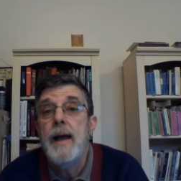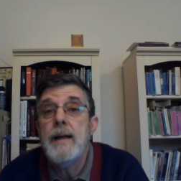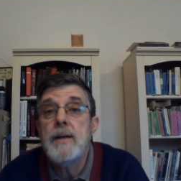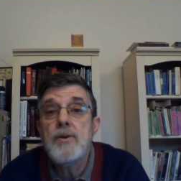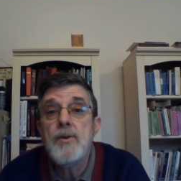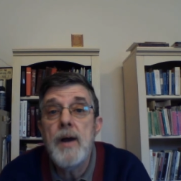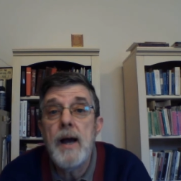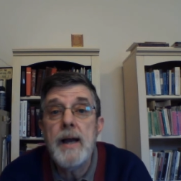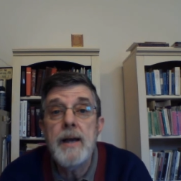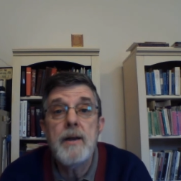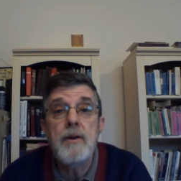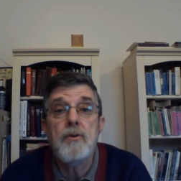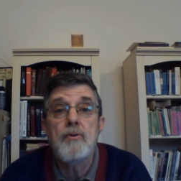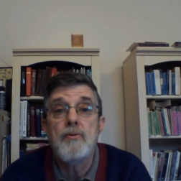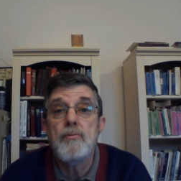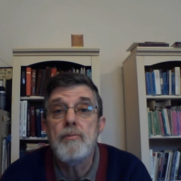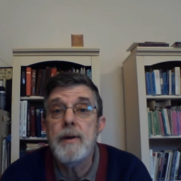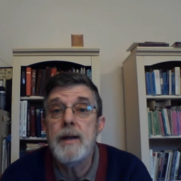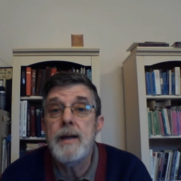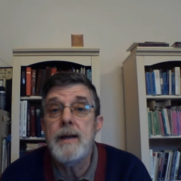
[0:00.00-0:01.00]
and try to
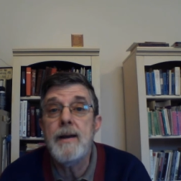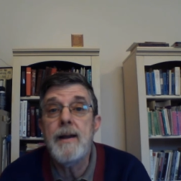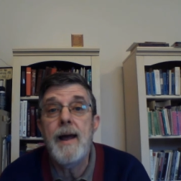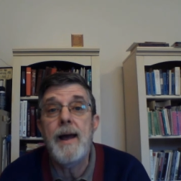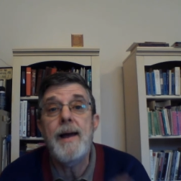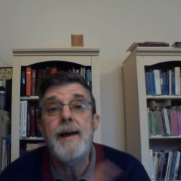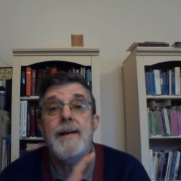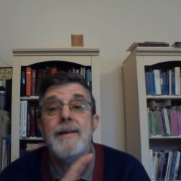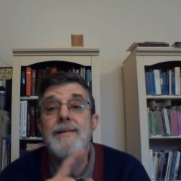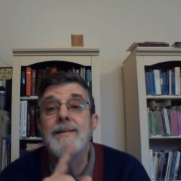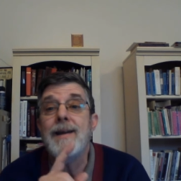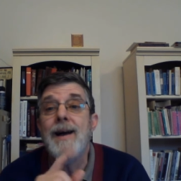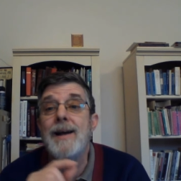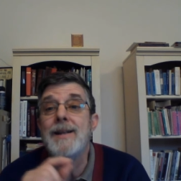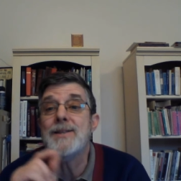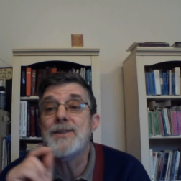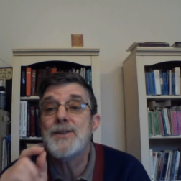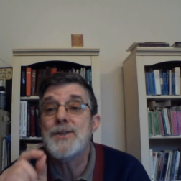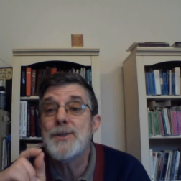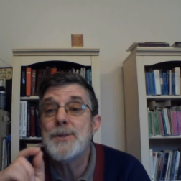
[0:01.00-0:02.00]
greet and,
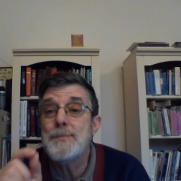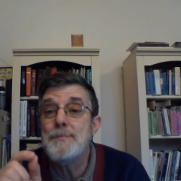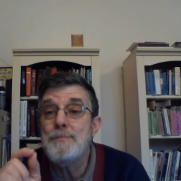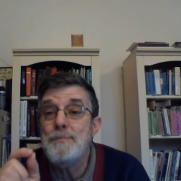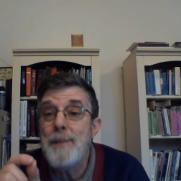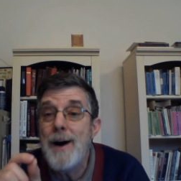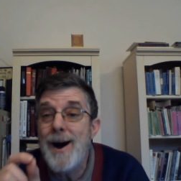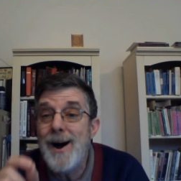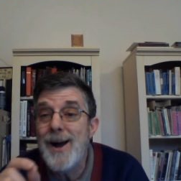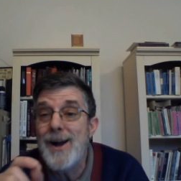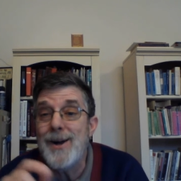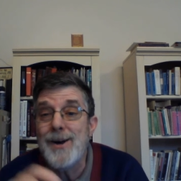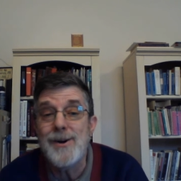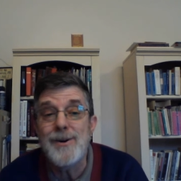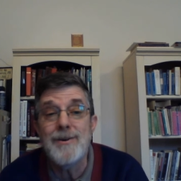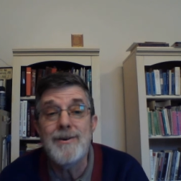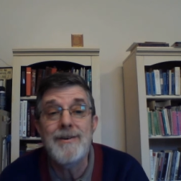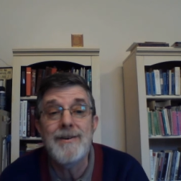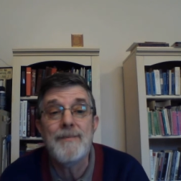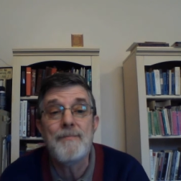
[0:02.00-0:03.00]
and
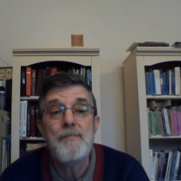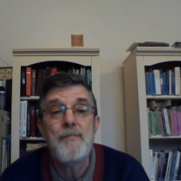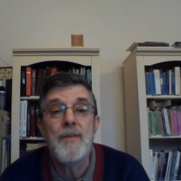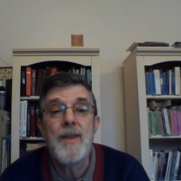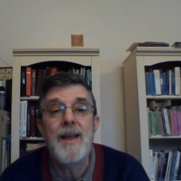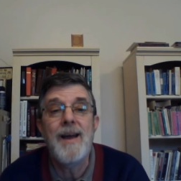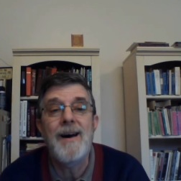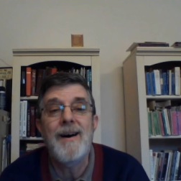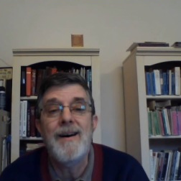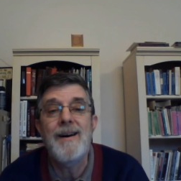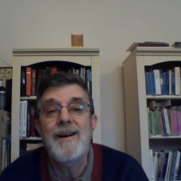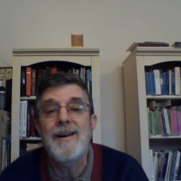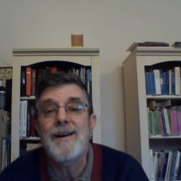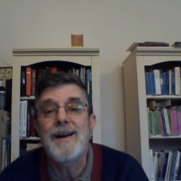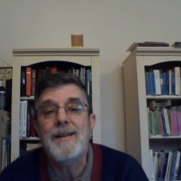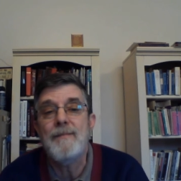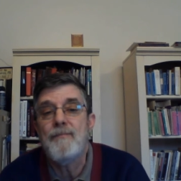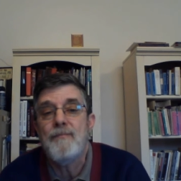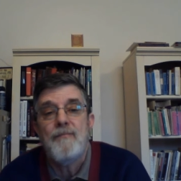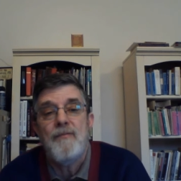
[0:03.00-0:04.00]
smile uh,
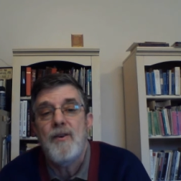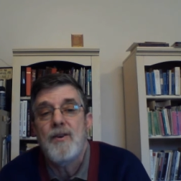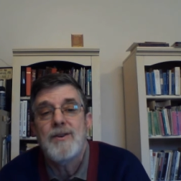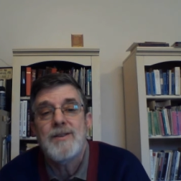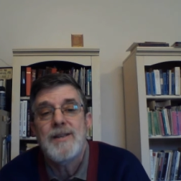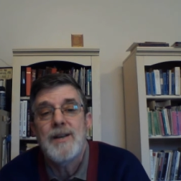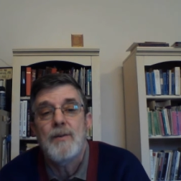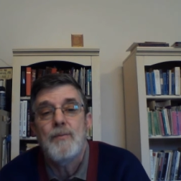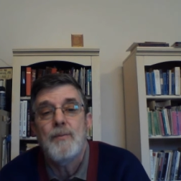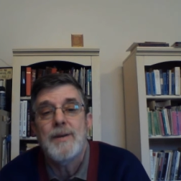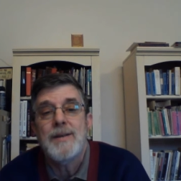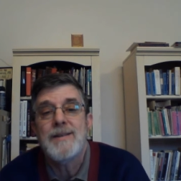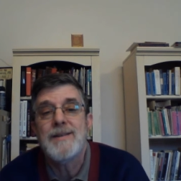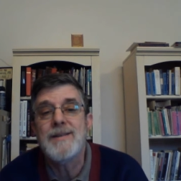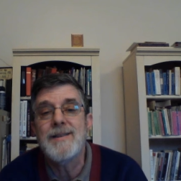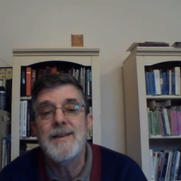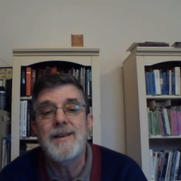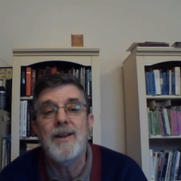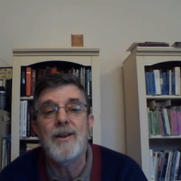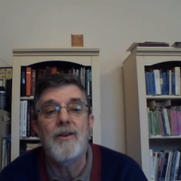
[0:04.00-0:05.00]
at folks that we
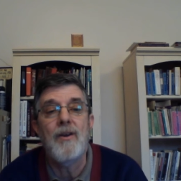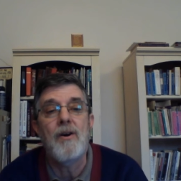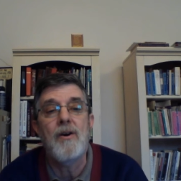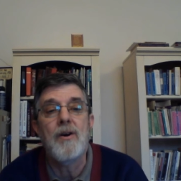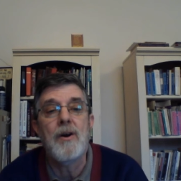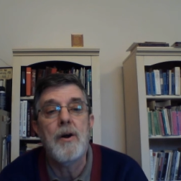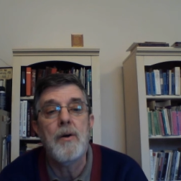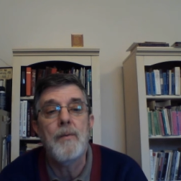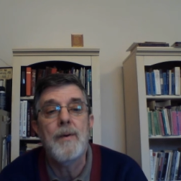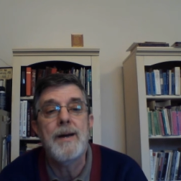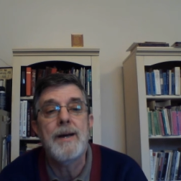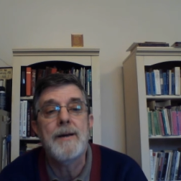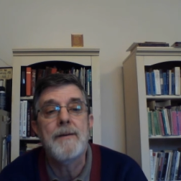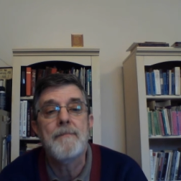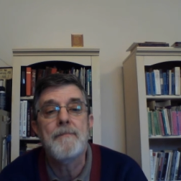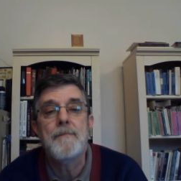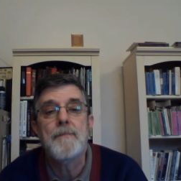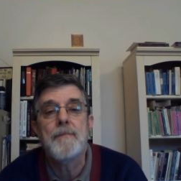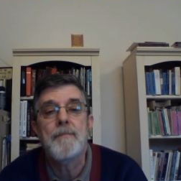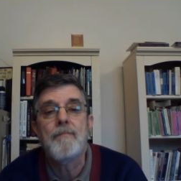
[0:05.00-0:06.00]
see along our
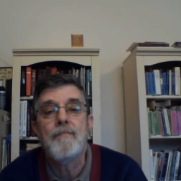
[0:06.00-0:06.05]
way.